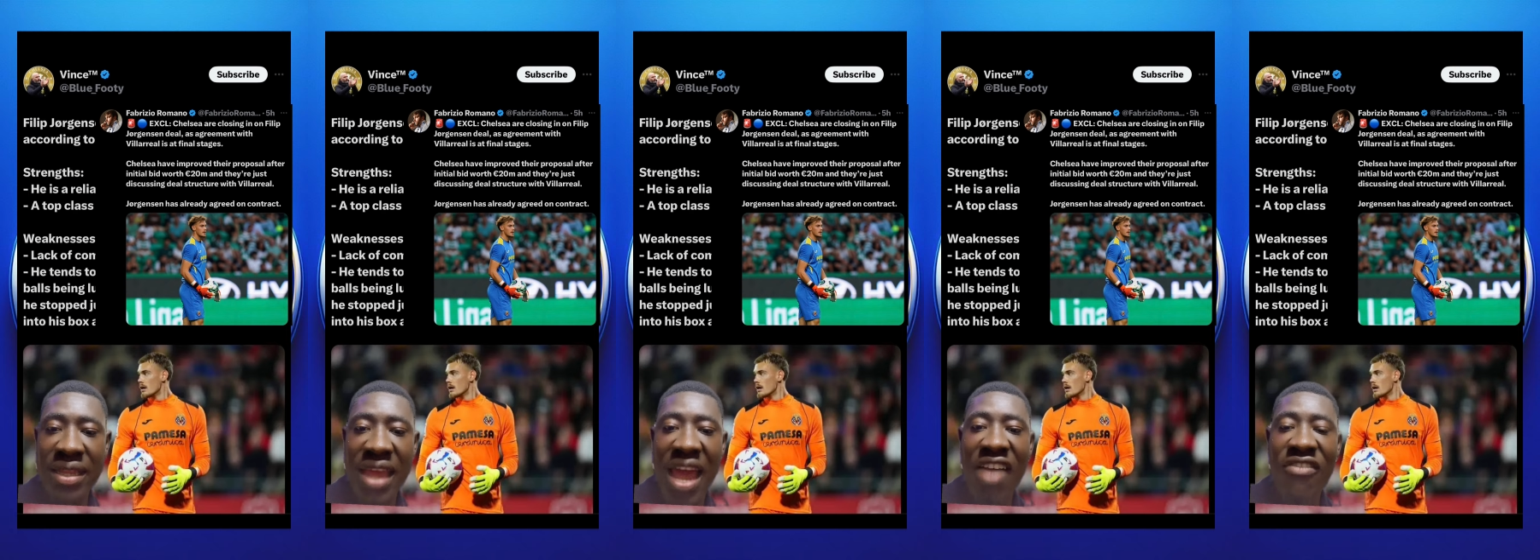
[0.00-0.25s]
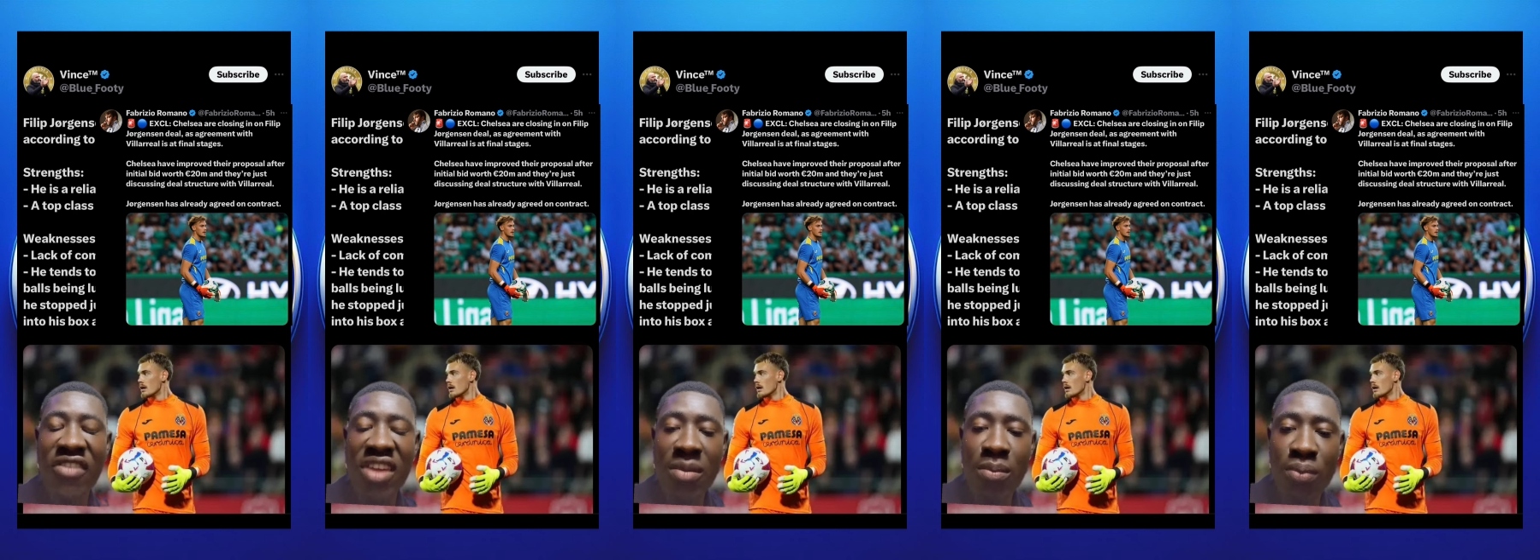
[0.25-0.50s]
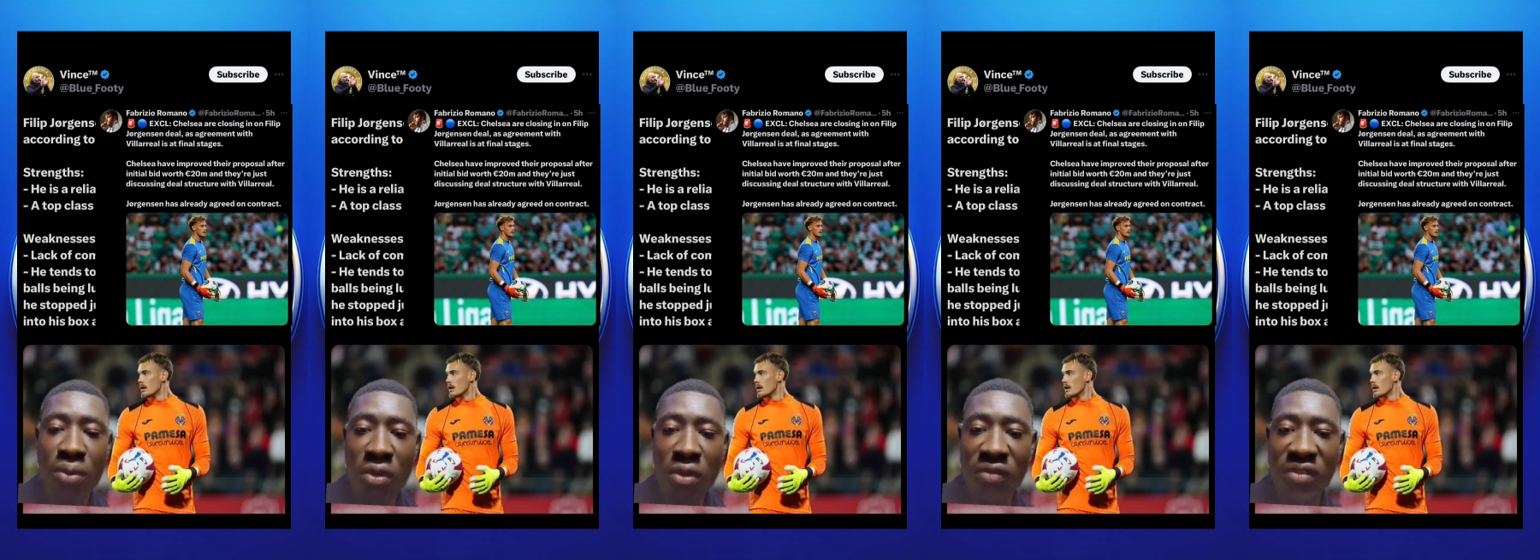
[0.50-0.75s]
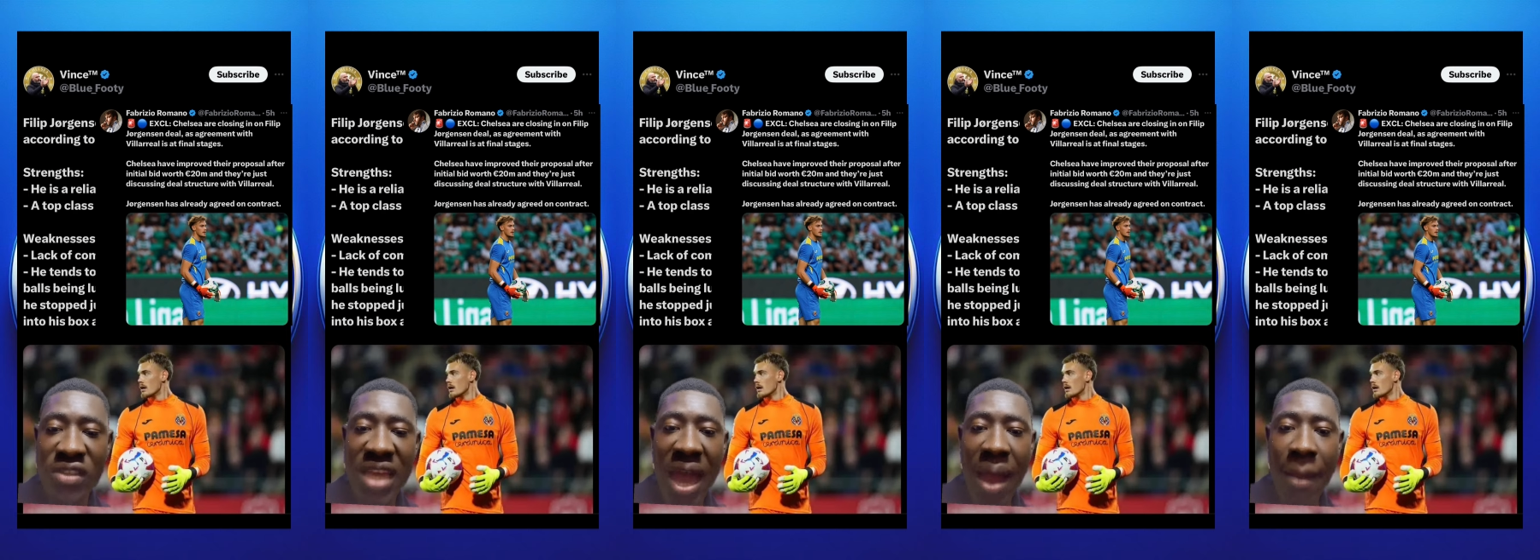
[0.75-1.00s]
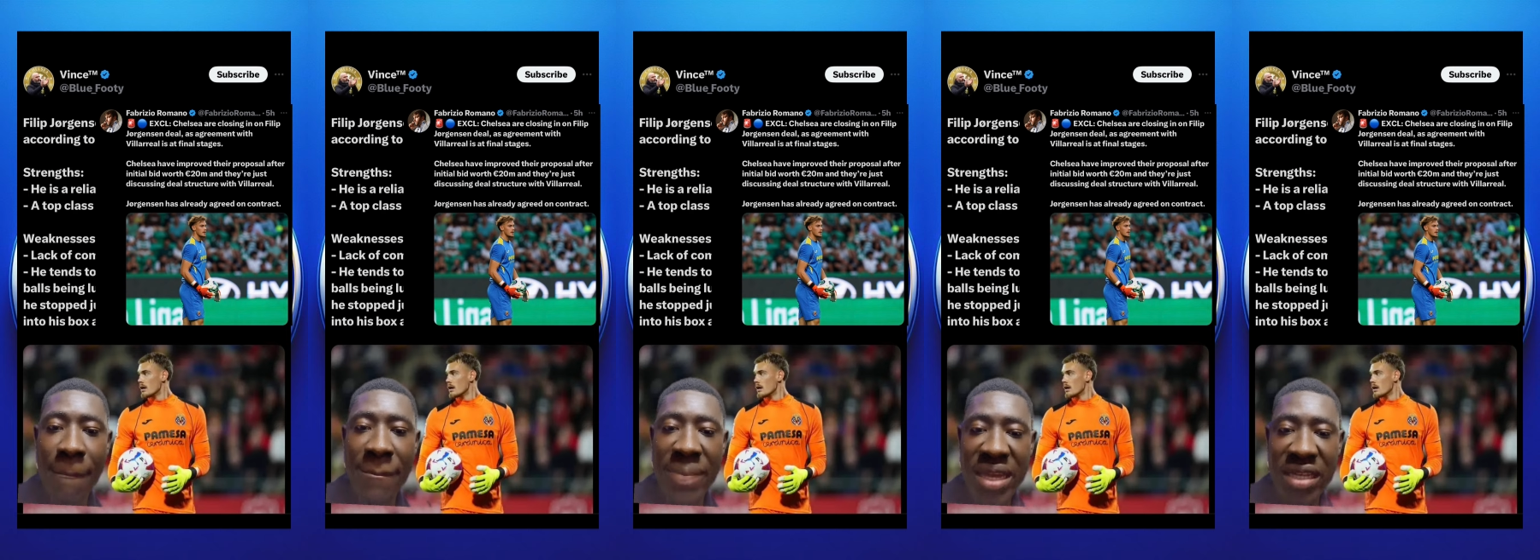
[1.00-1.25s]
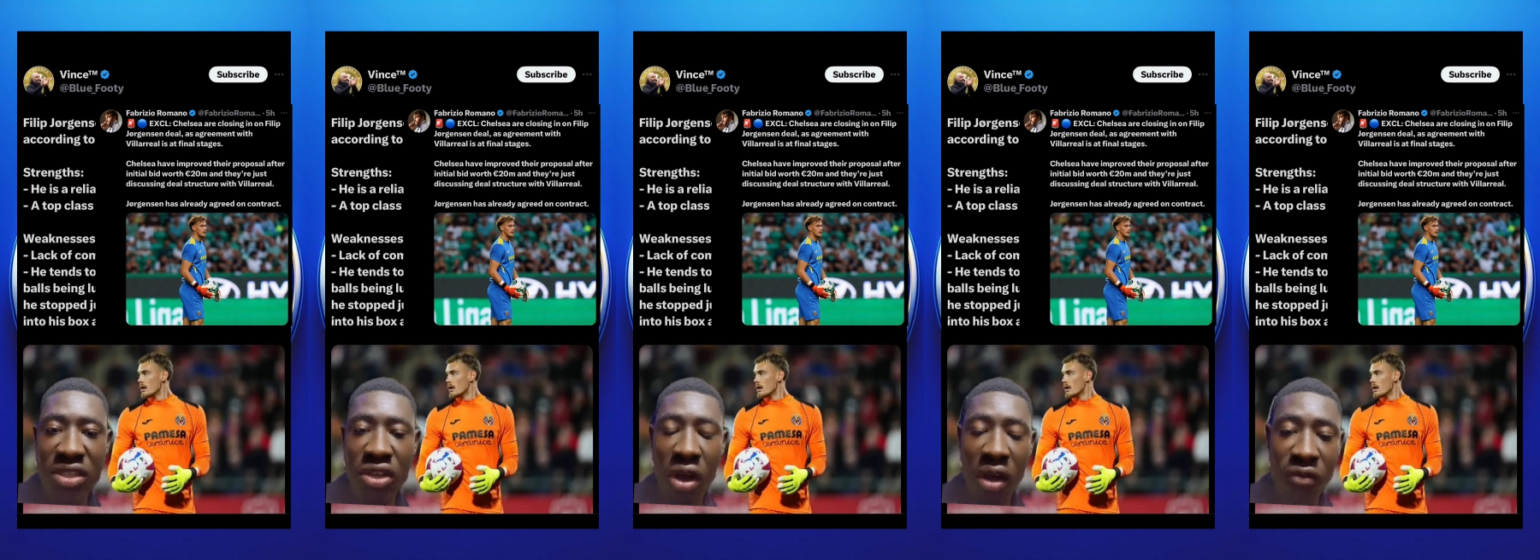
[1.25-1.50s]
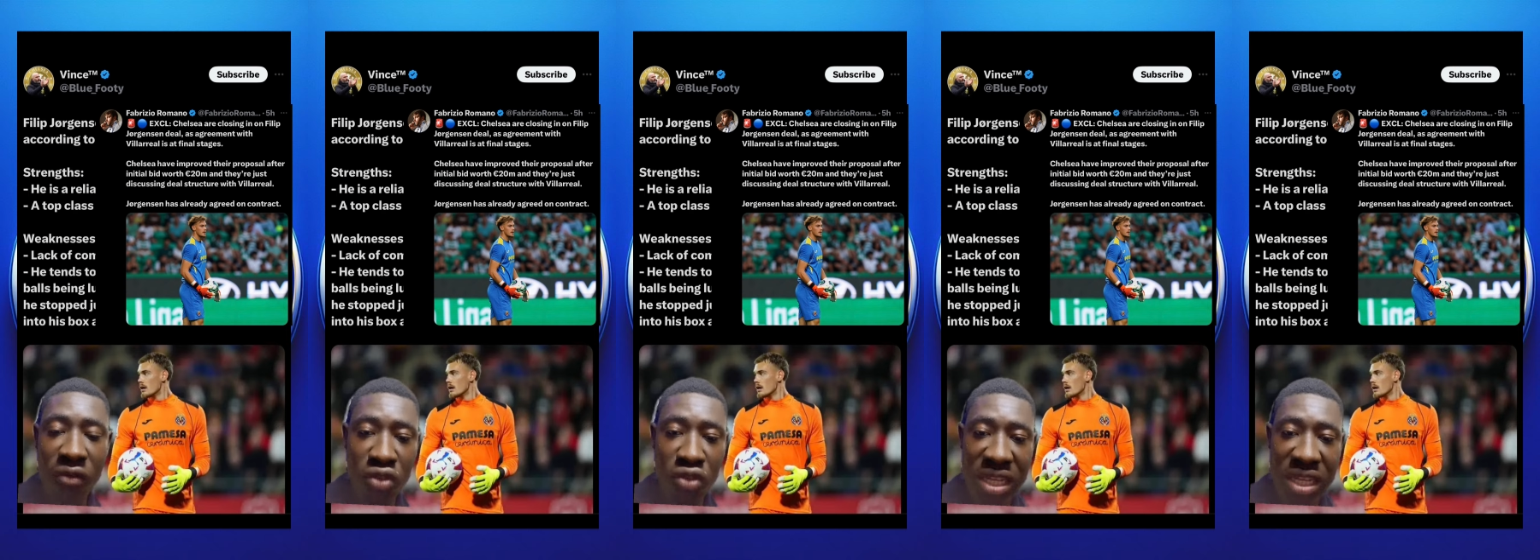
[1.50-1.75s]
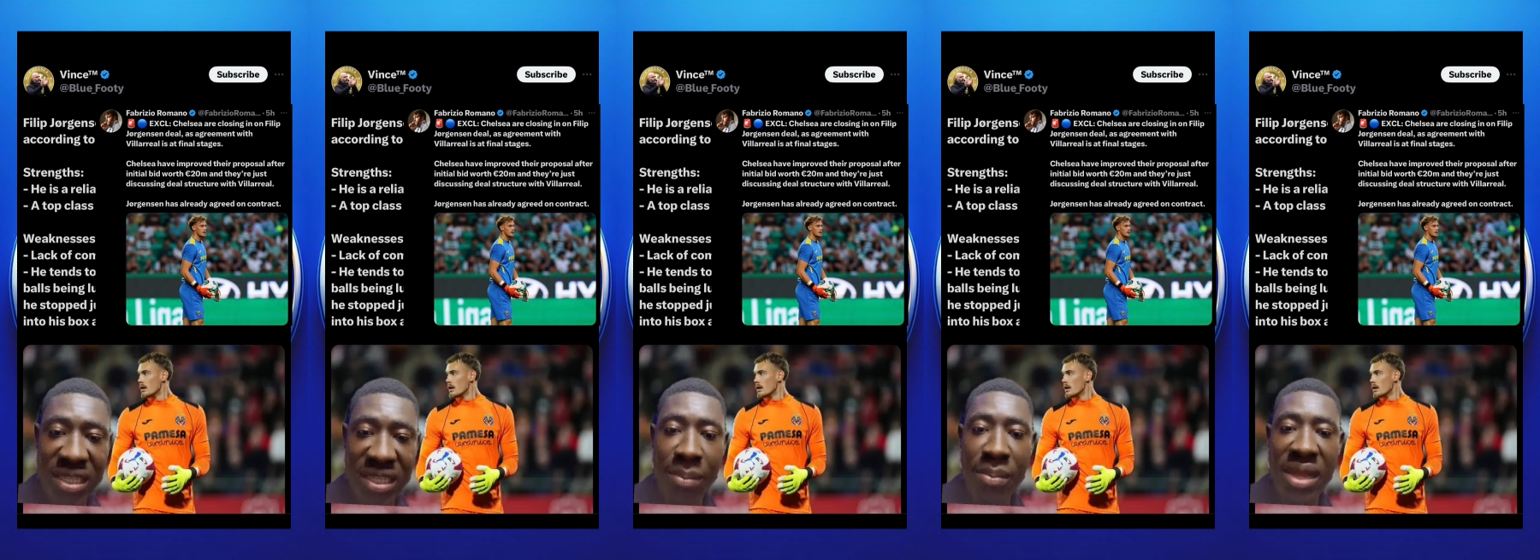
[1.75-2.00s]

They have improved their bid of 20